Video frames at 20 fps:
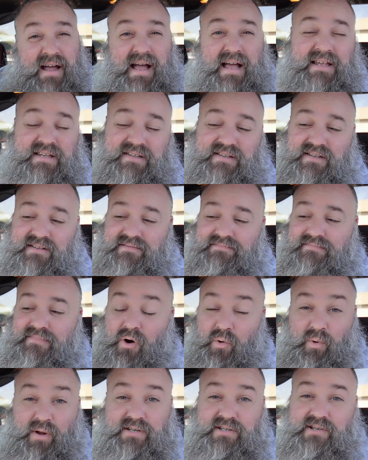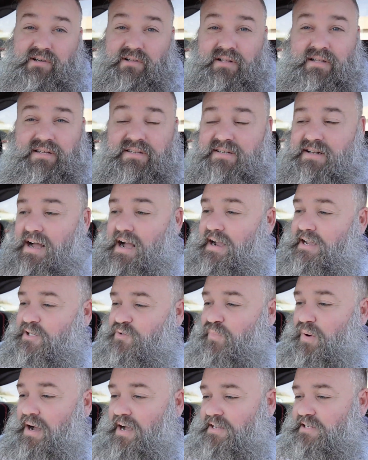as original in stock as
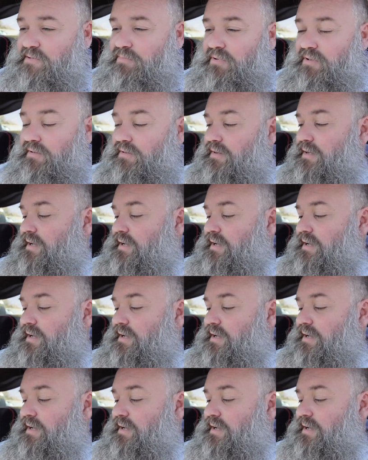possible.